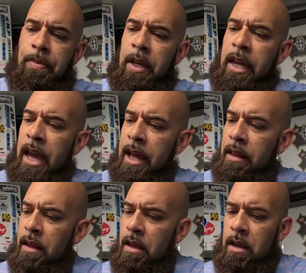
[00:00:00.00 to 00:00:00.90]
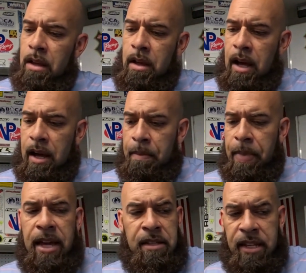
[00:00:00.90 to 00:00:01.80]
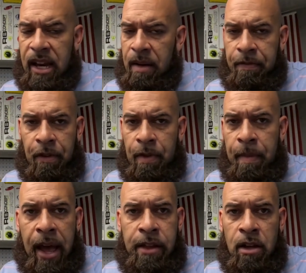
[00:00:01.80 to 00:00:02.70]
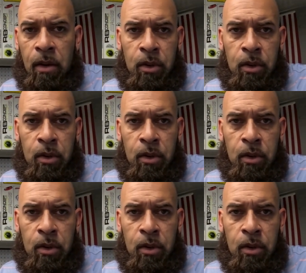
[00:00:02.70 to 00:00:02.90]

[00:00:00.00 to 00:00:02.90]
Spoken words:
Again, base setup from the manual.